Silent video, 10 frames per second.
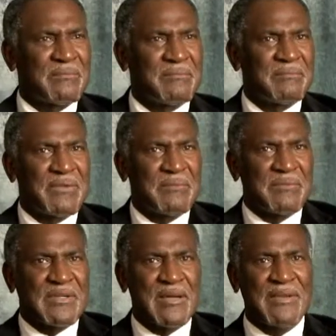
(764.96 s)
from
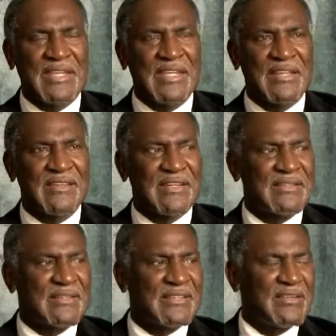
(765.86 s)
coming in
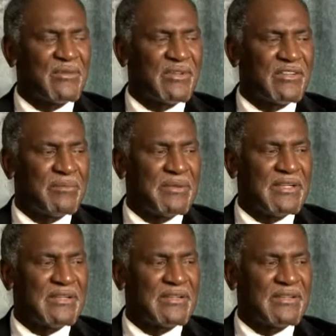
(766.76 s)
that he wanted to
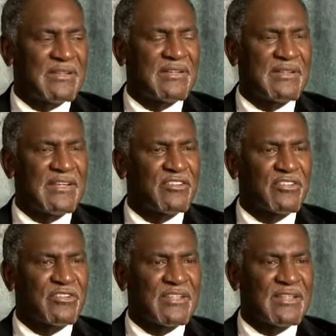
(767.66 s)
be an
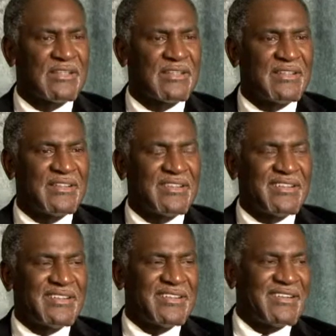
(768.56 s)
attorney.
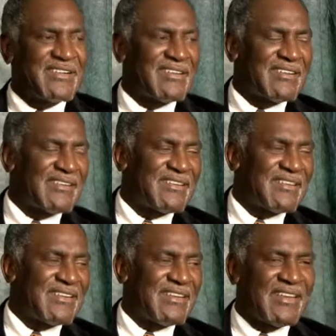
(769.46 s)

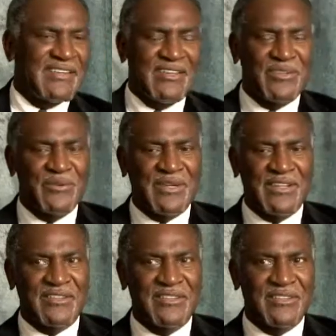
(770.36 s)
and he knew what
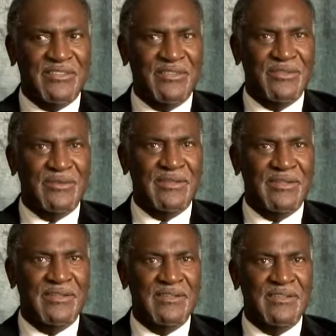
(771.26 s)
it took
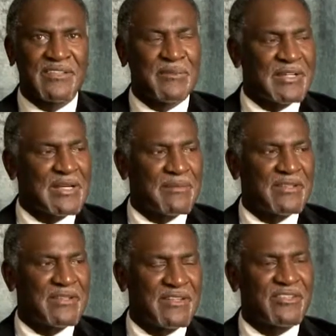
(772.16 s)
to, to become
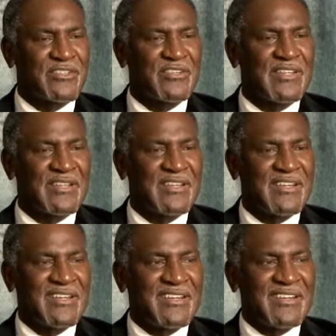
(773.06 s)
an attorney.
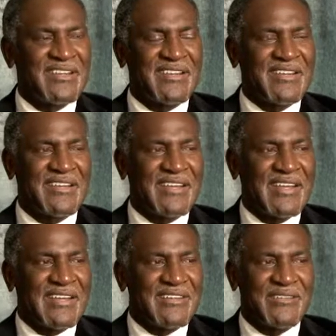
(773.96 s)

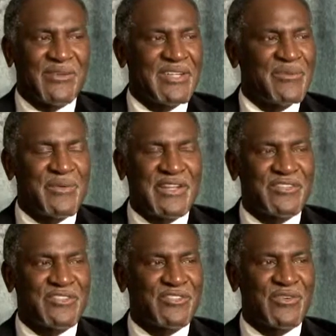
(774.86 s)
and so he
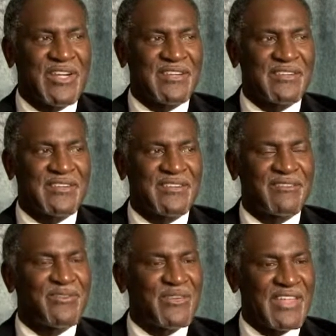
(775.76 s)
went straight
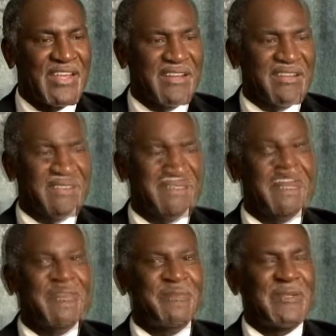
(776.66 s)
for that.
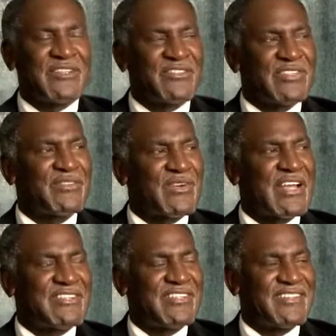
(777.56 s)
being a civil
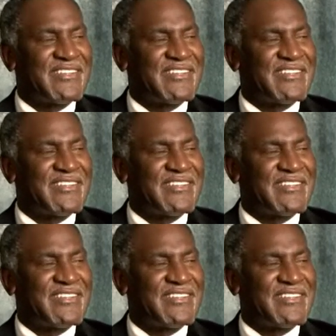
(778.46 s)
rights